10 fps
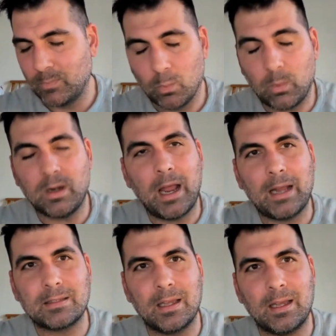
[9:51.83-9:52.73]
We're
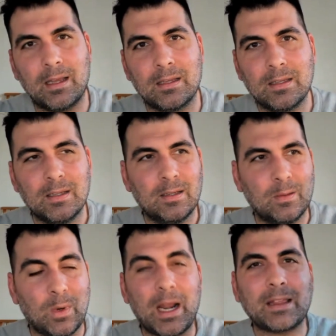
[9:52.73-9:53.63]
not the
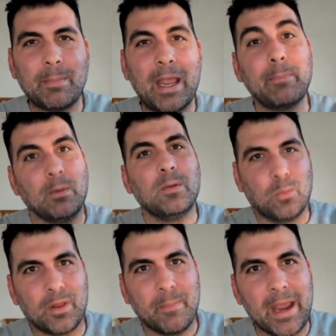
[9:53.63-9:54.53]
man, but
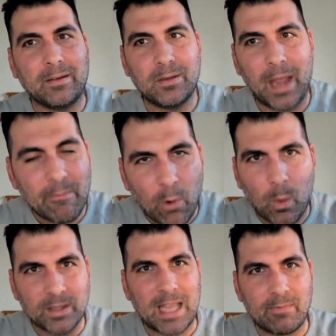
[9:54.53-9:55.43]
we're the man. Everyone
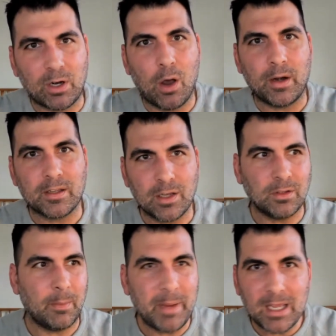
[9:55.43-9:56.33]
wants to have a go at us. So
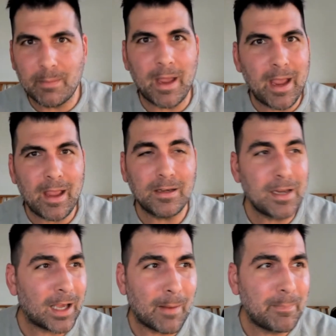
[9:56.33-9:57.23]
to be the man, you
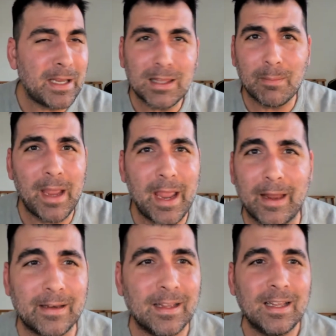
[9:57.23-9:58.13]
got to beat the
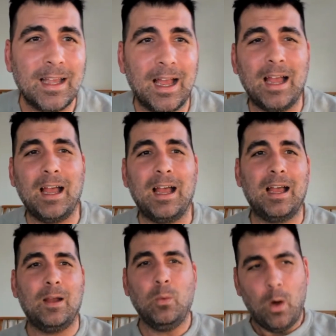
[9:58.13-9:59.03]
man.
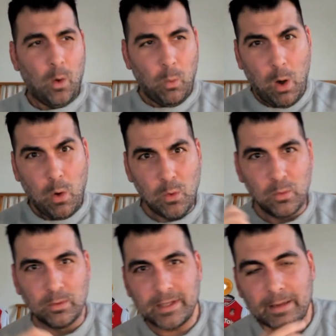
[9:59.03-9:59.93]

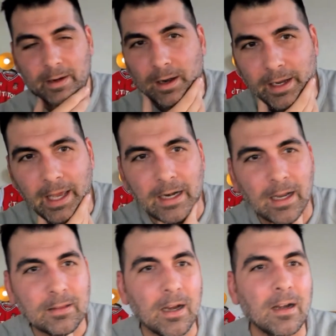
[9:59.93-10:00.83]
Woo! There you go. I got it
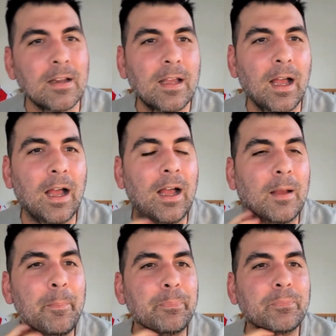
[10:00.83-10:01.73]
out there.
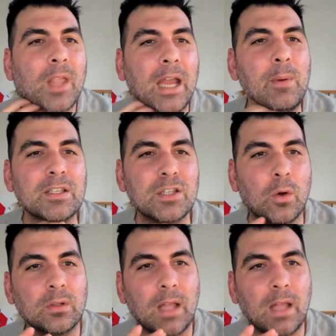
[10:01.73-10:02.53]
Anyway, so